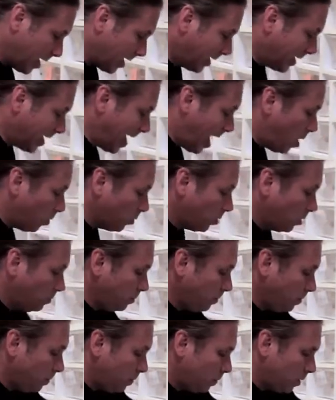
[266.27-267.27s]
and count them
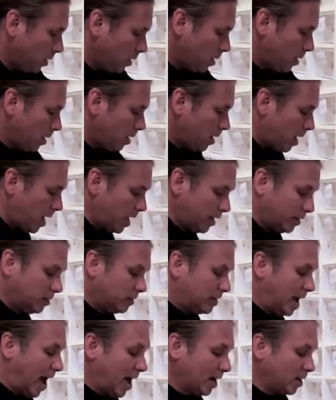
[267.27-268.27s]
and
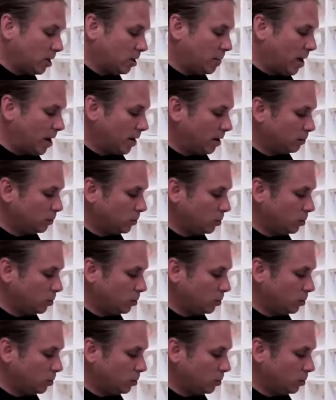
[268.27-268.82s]
document them.